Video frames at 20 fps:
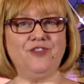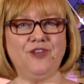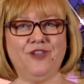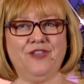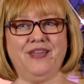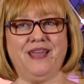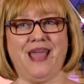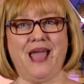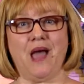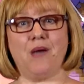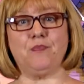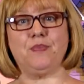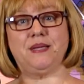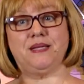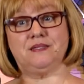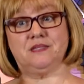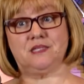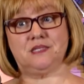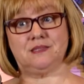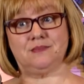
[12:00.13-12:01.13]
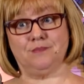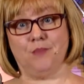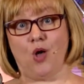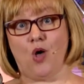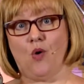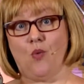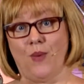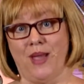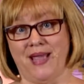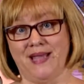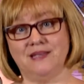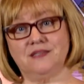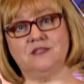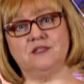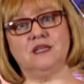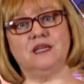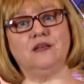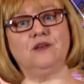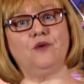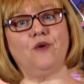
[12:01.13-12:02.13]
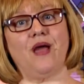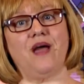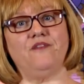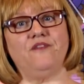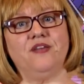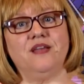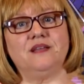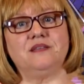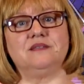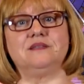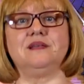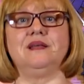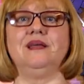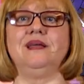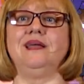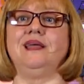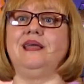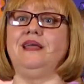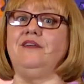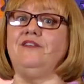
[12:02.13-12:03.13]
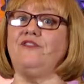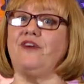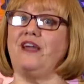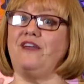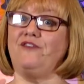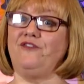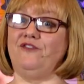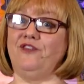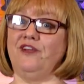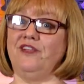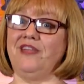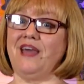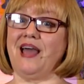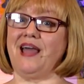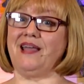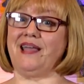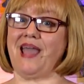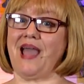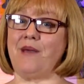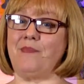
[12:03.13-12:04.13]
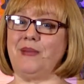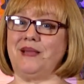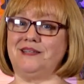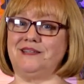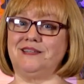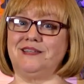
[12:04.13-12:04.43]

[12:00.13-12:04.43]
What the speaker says: the gap in small ways in graphics if I fill that gap,